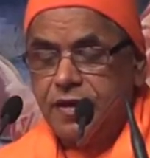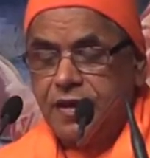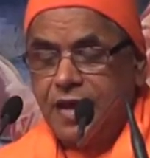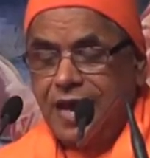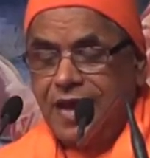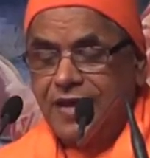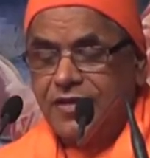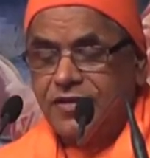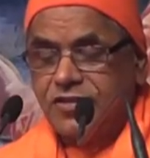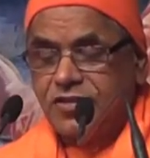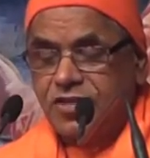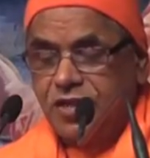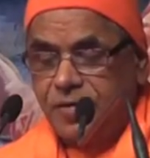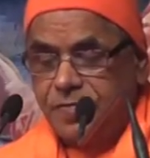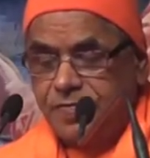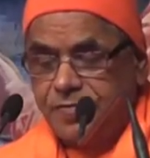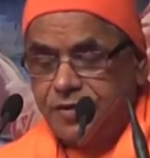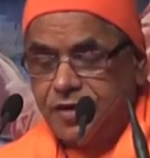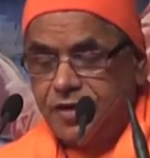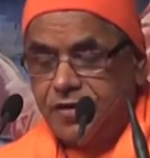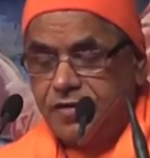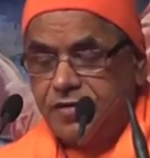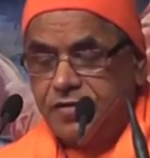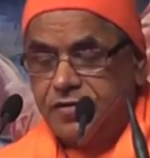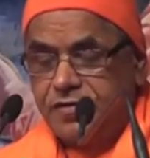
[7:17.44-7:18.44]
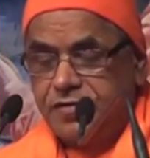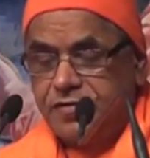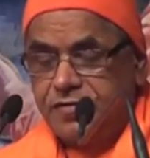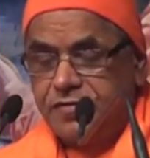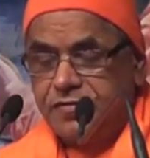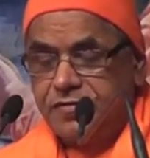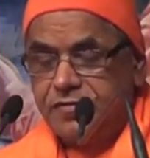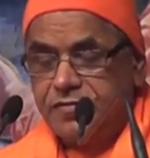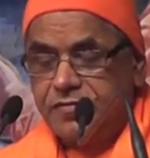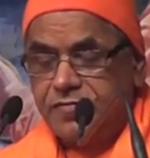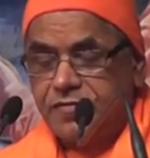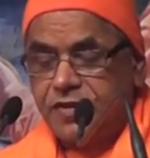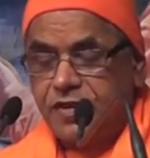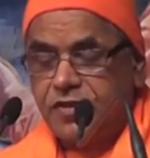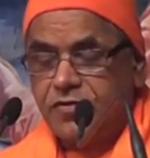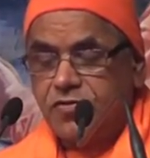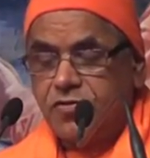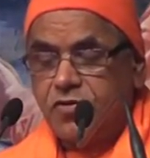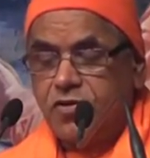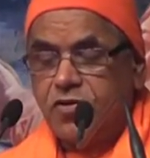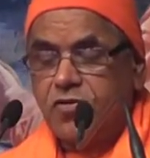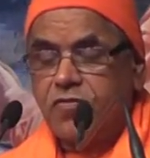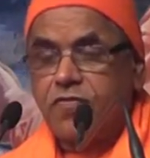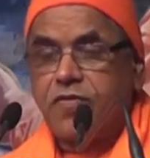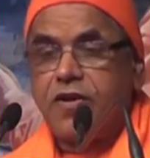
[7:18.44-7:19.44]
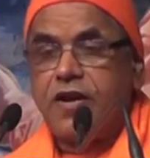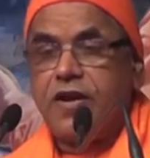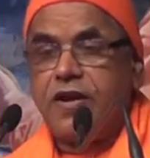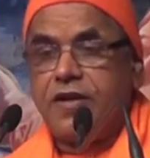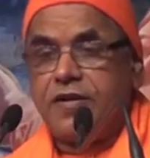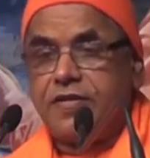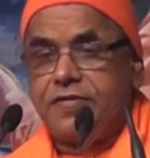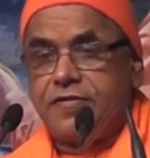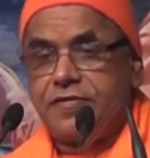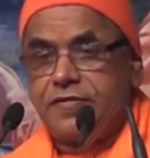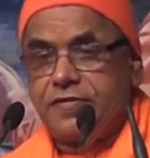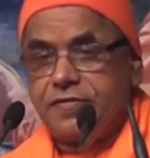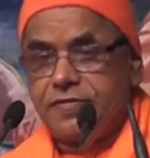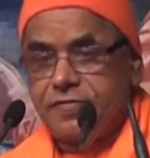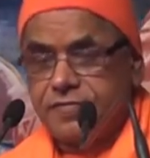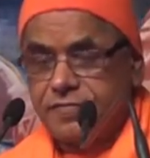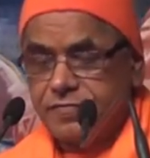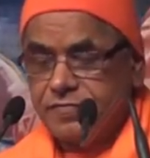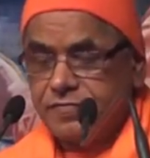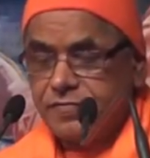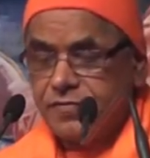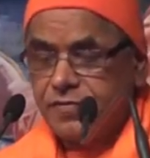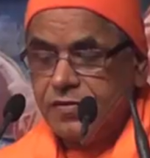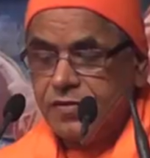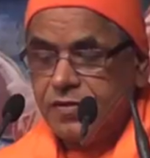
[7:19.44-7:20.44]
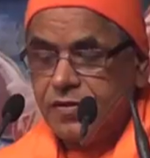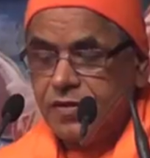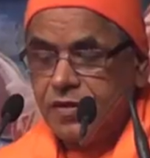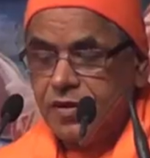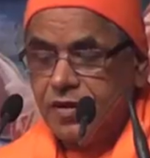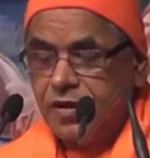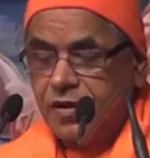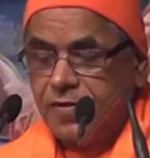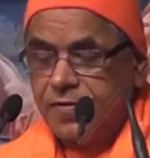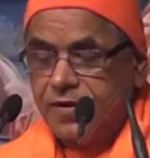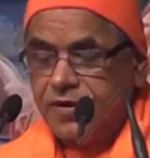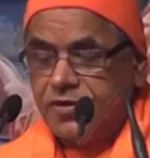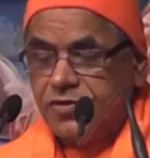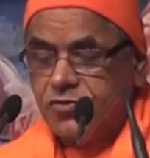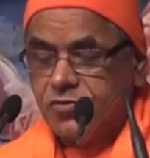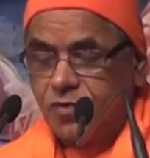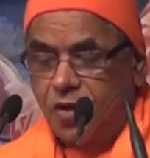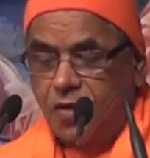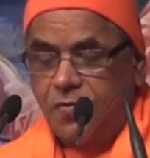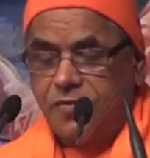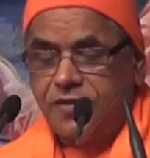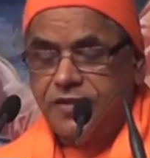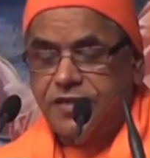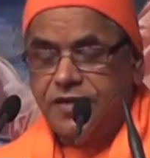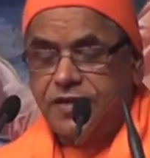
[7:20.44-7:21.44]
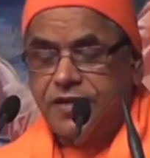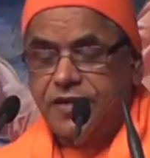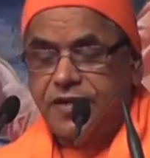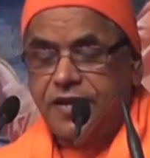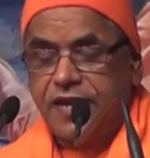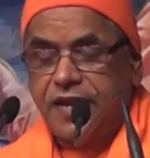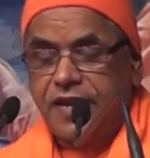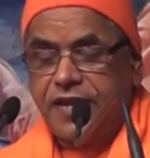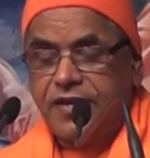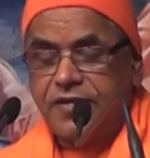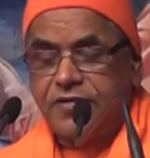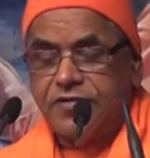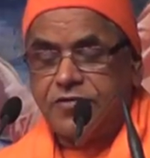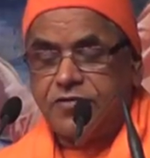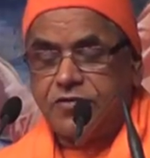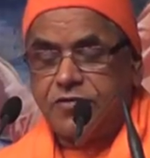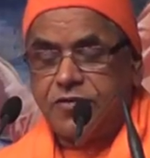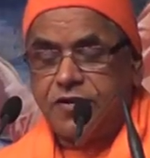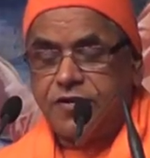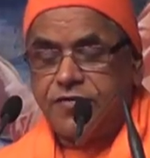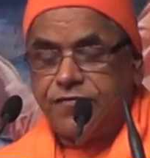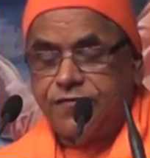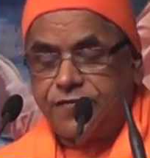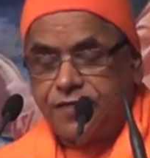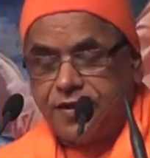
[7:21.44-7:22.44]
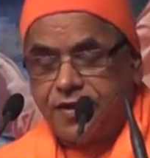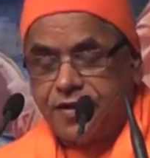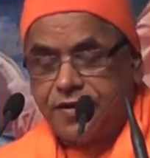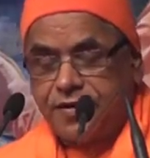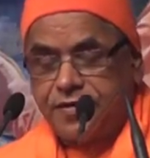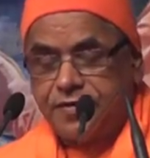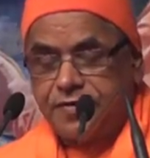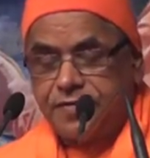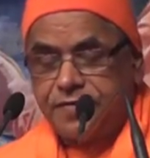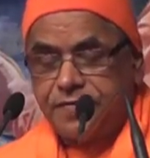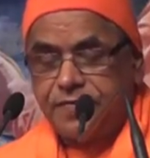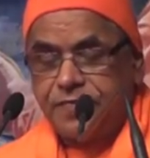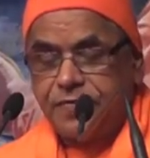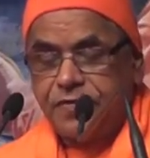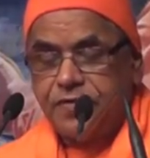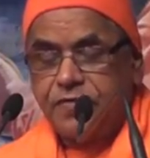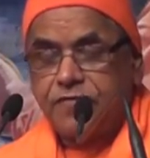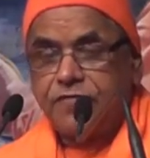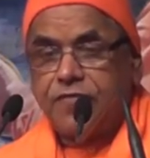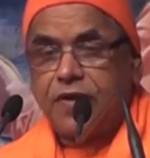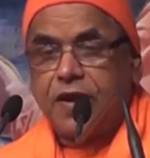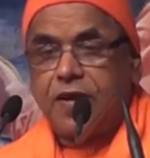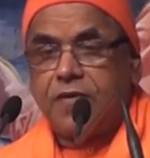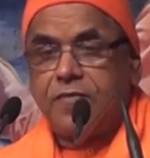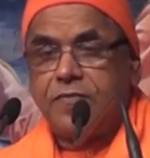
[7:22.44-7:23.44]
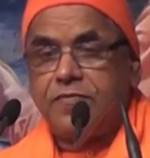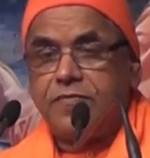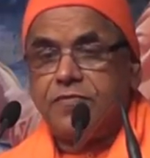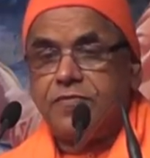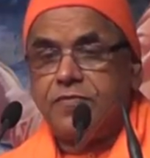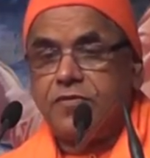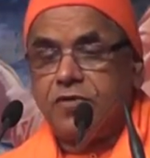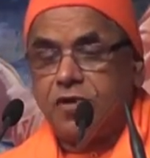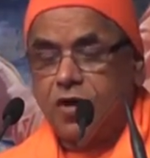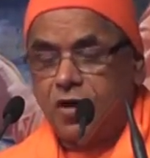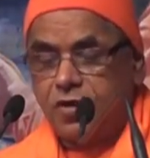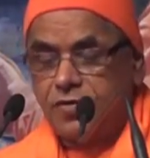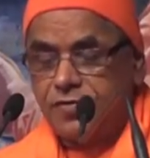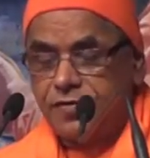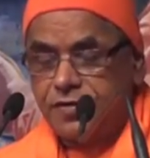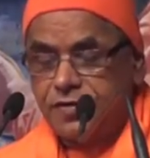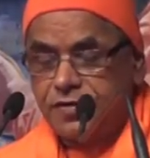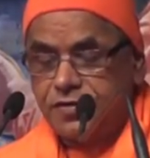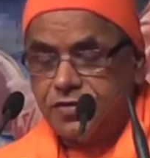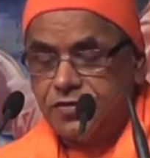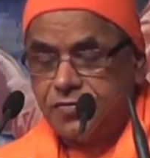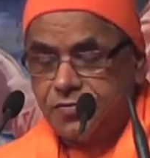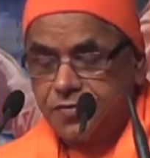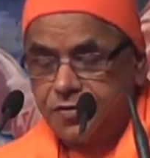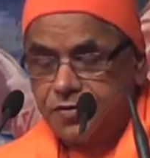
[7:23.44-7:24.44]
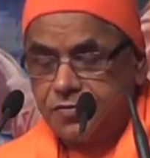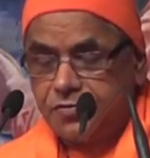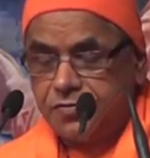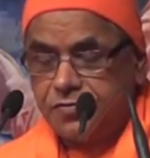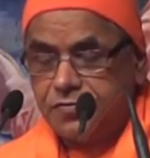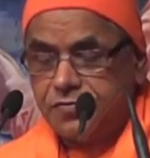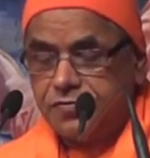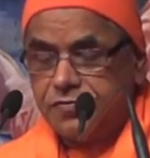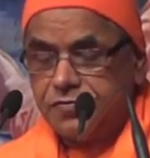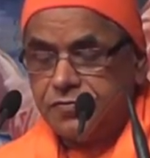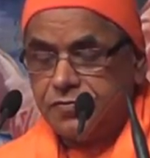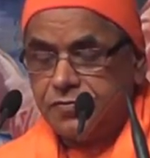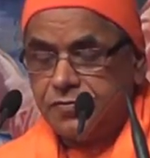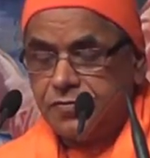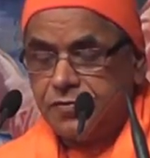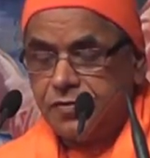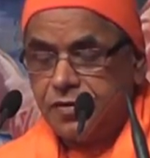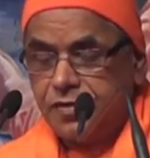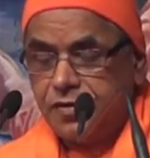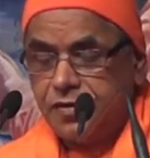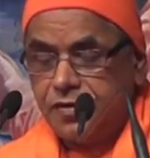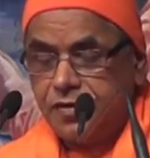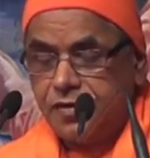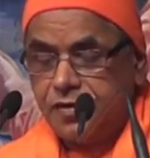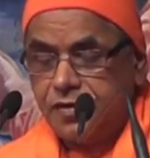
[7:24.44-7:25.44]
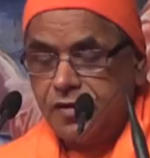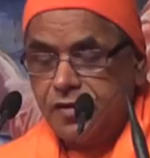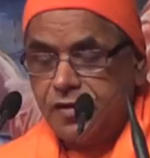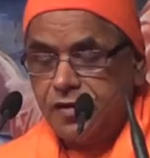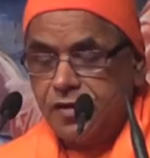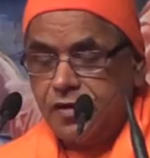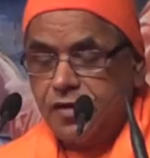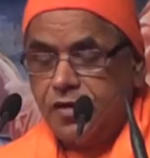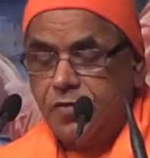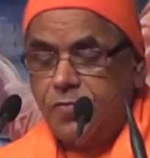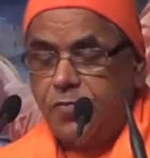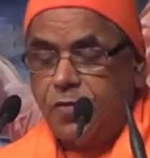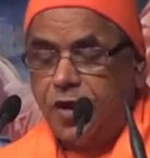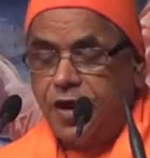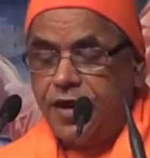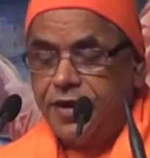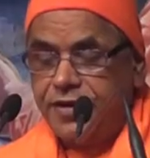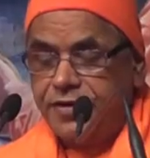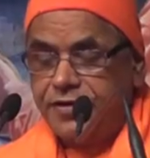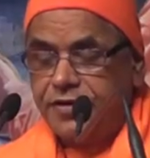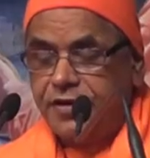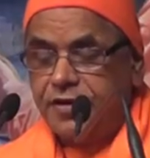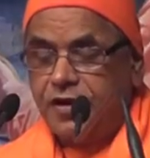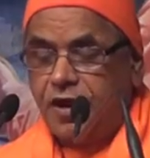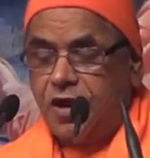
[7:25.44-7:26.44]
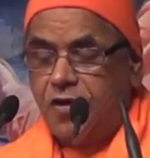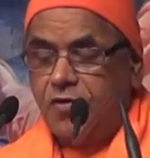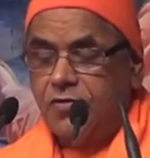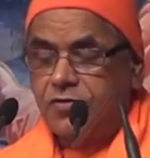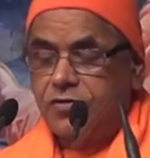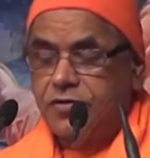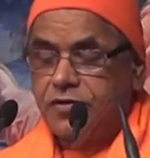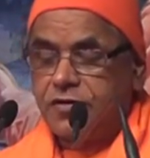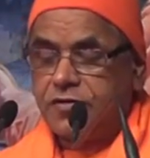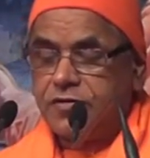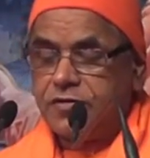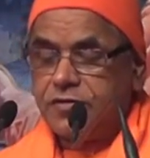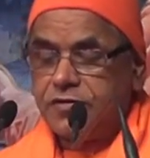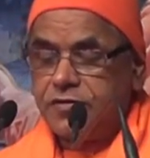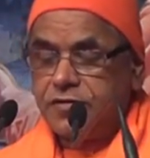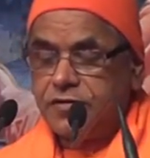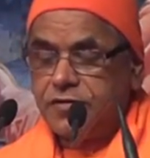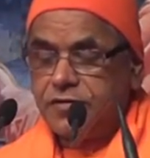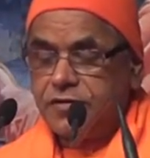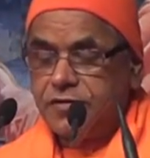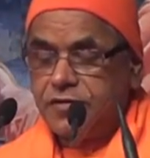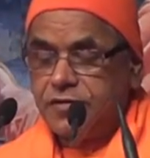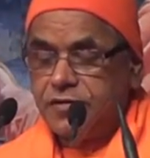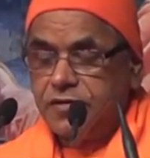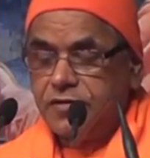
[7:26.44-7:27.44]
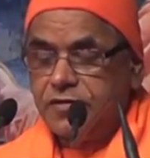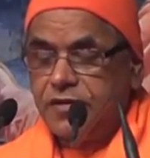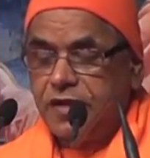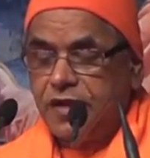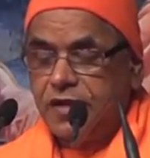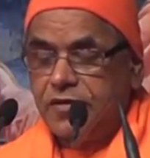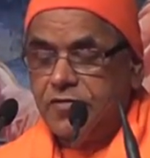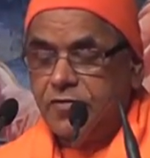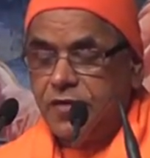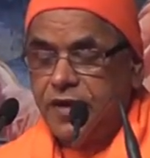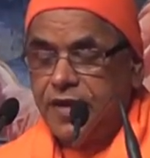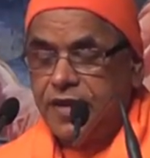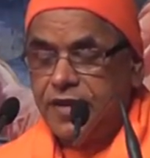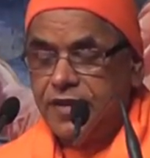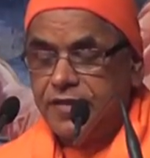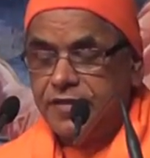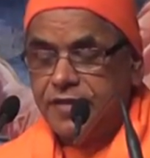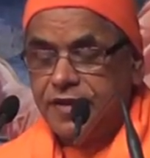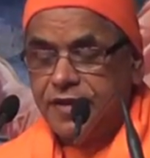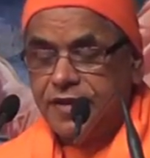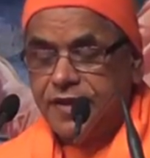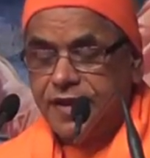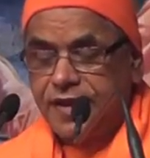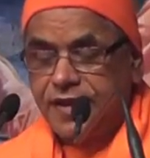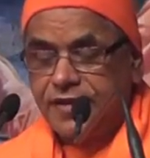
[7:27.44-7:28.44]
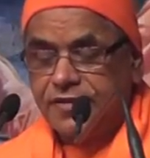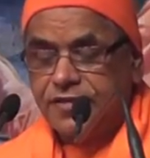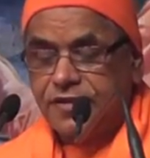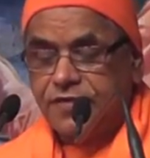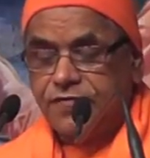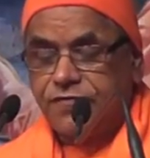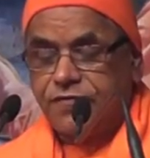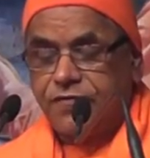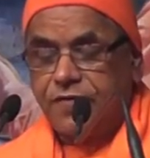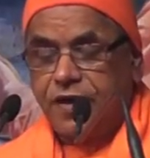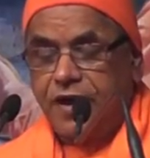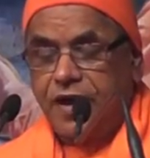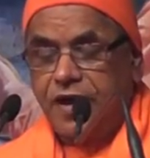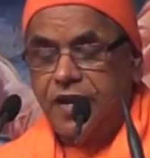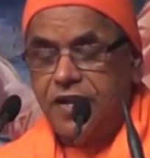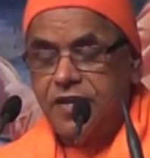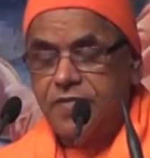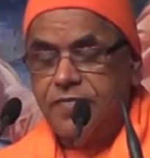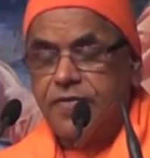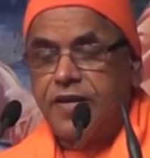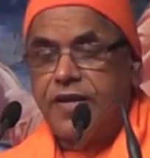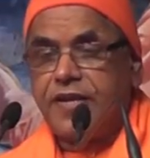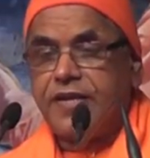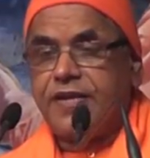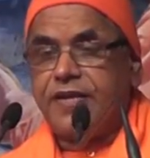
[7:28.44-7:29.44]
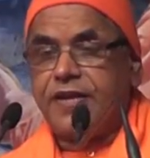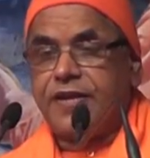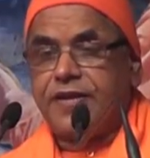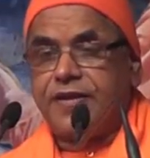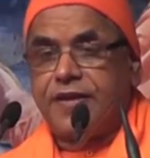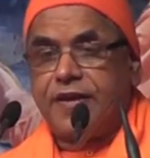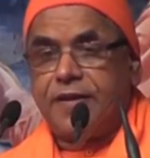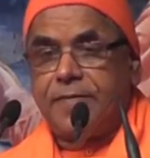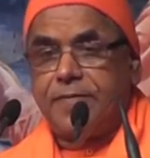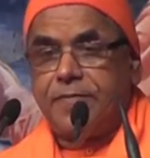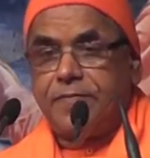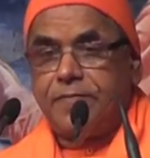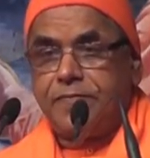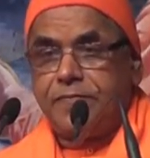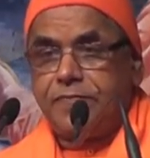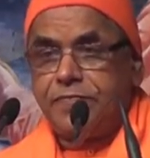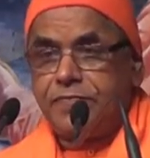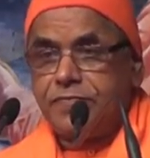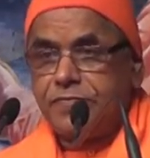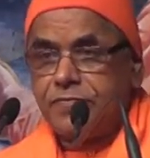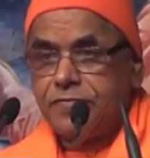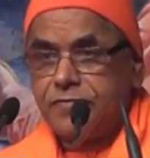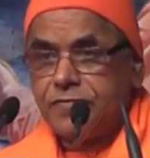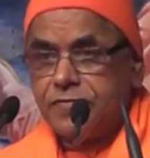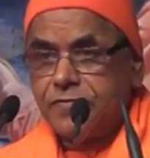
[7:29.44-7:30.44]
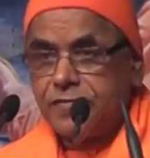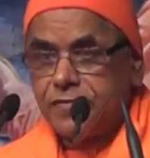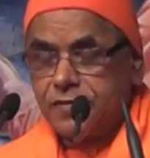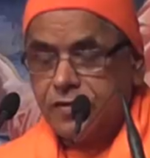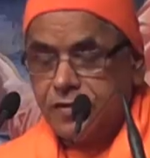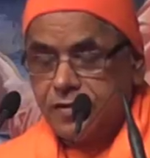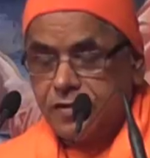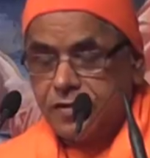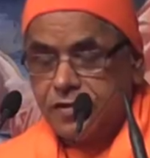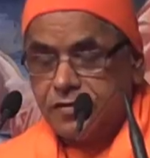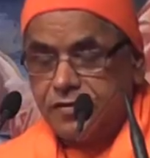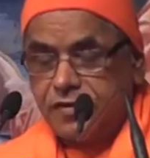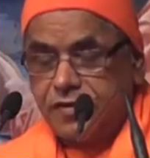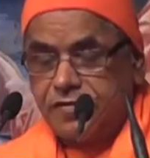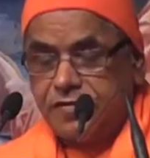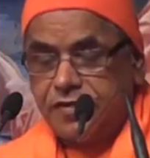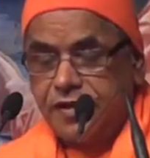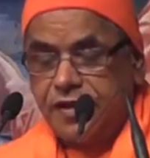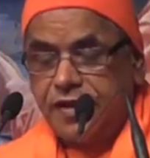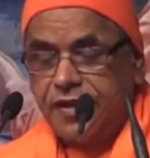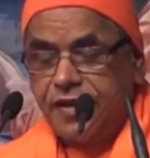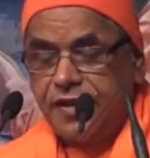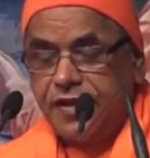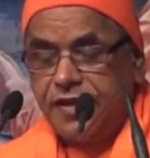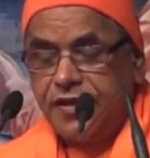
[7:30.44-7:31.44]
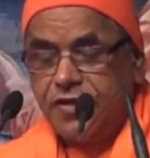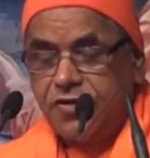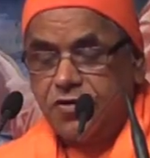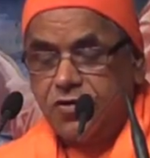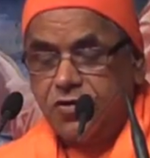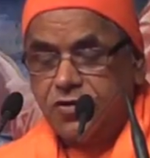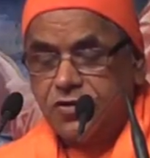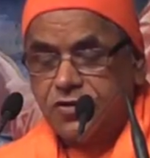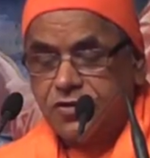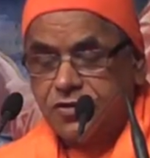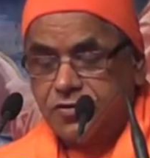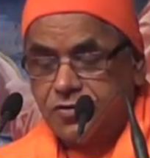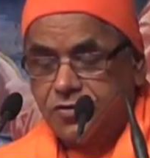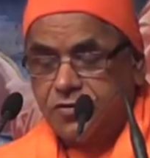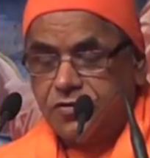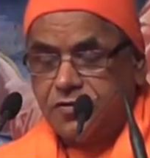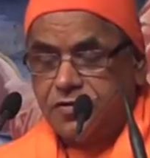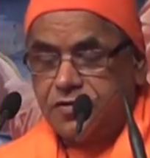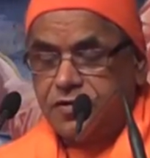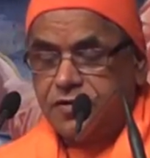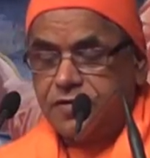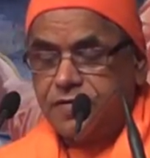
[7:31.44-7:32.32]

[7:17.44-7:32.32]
accepted by the whole world, but Swamiji dared to differ from Darwin's view. He pointed out that while in the case of animal kingdom, the theory holds good,